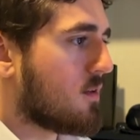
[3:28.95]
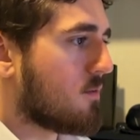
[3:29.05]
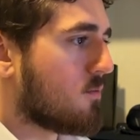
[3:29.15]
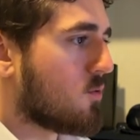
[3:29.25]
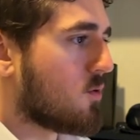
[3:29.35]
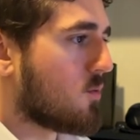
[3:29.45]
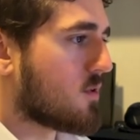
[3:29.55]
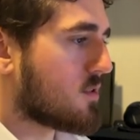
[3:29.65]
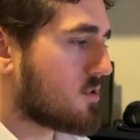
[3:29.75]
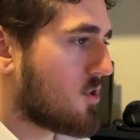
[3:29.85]
The food
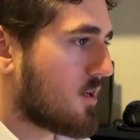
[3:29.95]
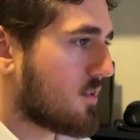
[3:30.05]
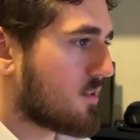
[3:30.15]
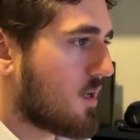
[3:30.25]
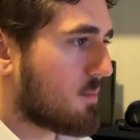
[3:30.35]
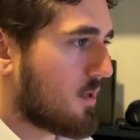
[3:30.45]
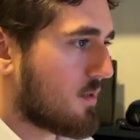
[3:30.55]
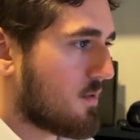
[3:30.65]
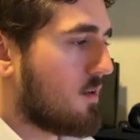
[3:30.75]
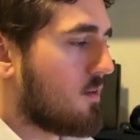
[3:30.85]
was chocolate
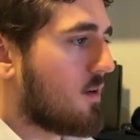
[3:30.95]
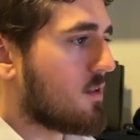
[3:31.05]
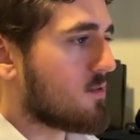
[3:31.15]
cupcake, right?